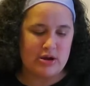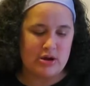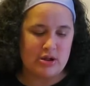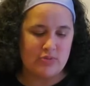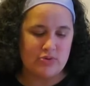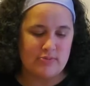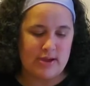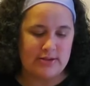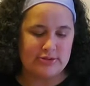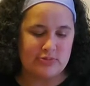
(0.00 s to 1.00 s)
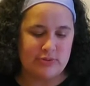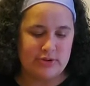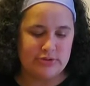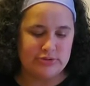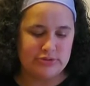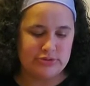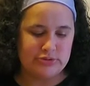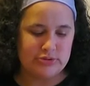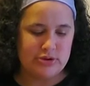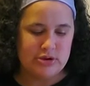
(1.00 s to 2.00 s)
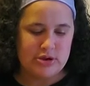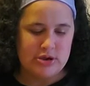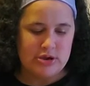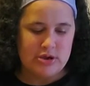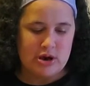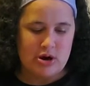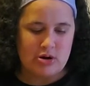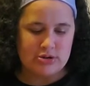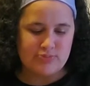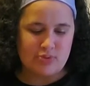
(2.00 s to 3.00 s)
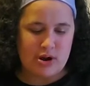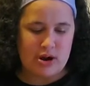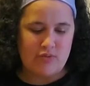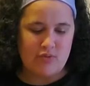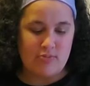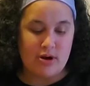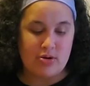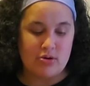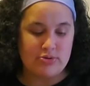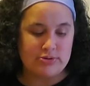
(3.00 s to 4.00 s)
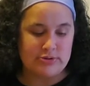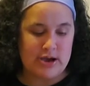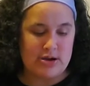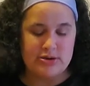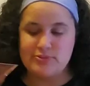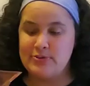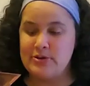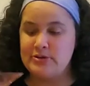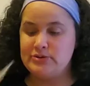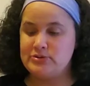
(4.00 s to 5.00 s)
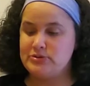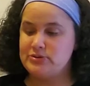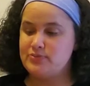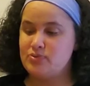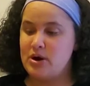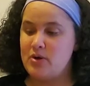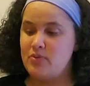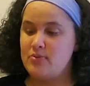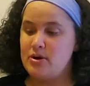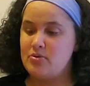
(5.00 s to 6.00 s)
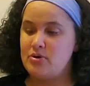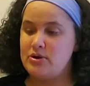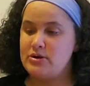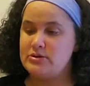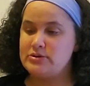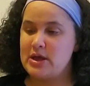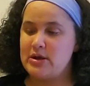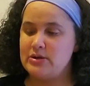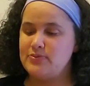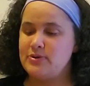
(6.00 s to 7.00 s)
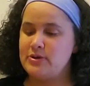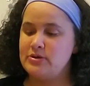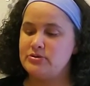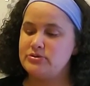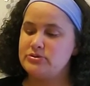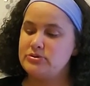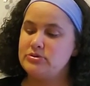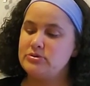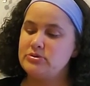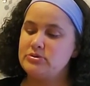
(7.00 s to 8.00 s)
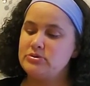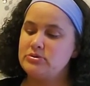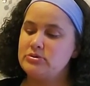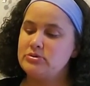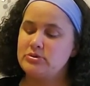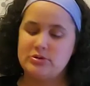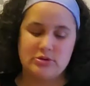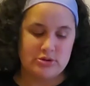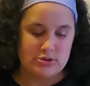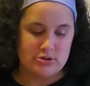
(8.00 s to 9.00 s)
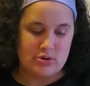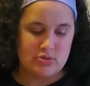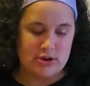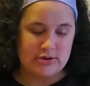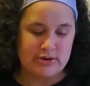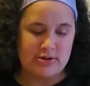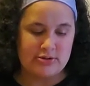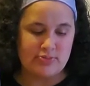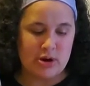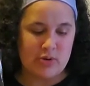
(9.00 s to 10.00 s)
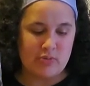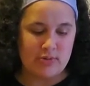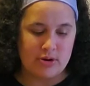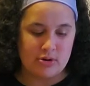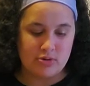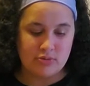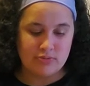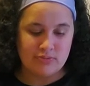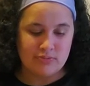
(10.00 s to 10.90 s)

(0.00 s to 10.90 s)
a Hollywood masterpiece. Artist Brian Romero designed these fins. So this is Brian Romero. He designed these fins. Okay, shout out to Brian Romero.